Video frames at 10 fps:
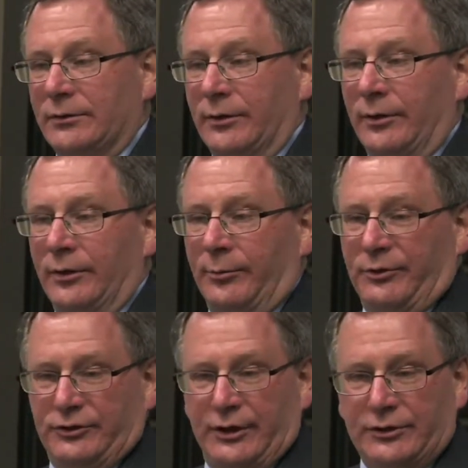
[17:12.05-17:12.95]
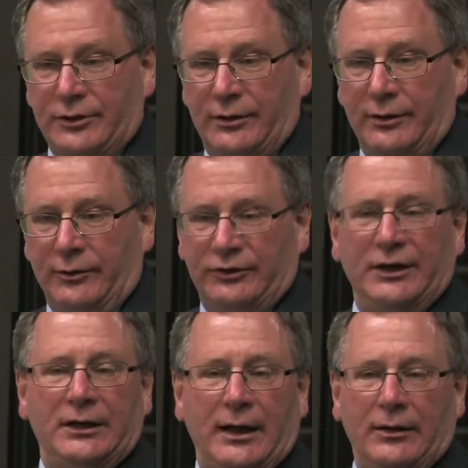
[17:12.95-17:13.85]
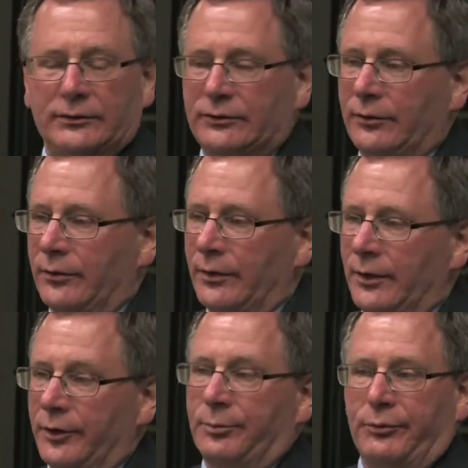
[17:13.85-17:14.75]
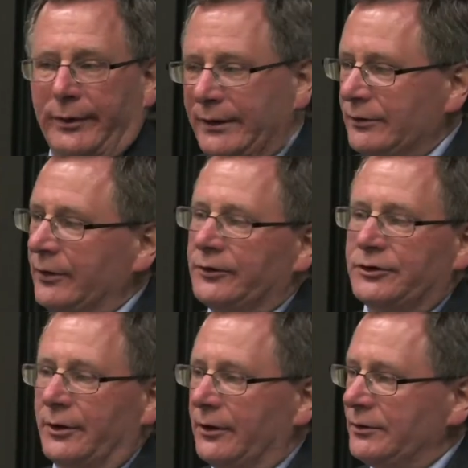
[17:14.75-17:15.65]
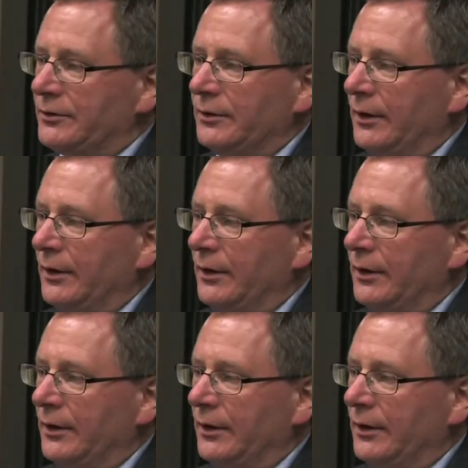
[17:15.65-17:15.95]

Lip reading: their position, the city council, their priest, their church,